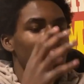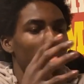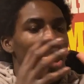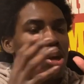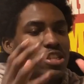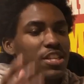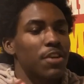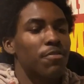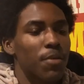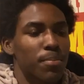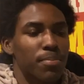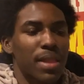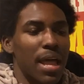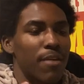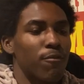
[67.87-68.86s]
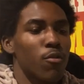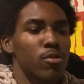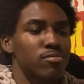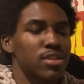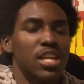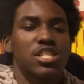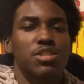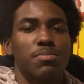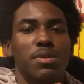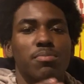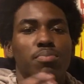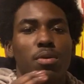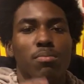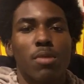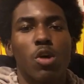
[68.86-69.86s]
on different platforms, I should be
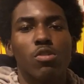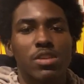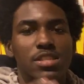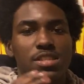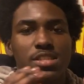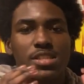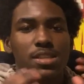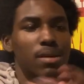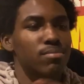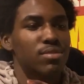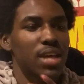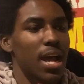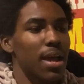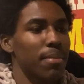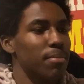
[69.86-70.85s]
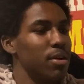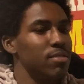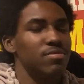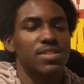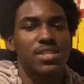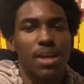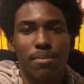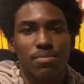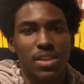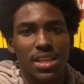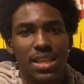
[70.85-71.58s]
promoting some type of something.